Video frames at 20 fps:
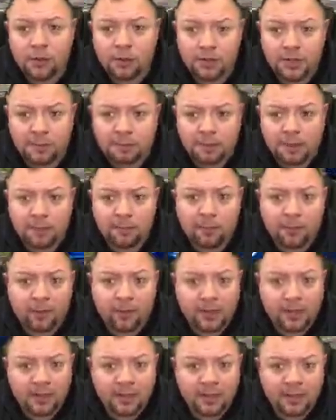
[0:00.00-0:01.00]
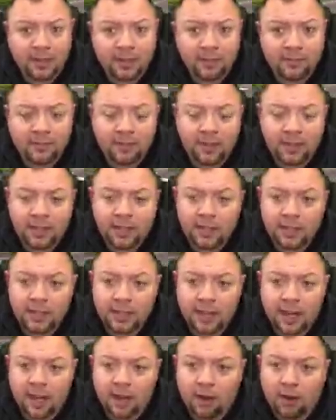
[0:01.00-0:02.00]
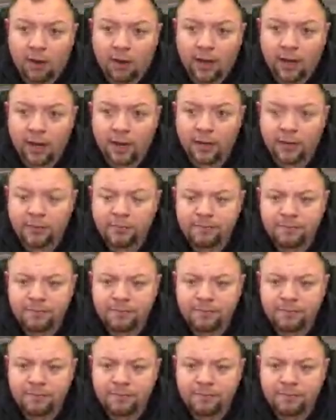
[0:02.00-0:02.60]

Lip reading: some people that live in the area,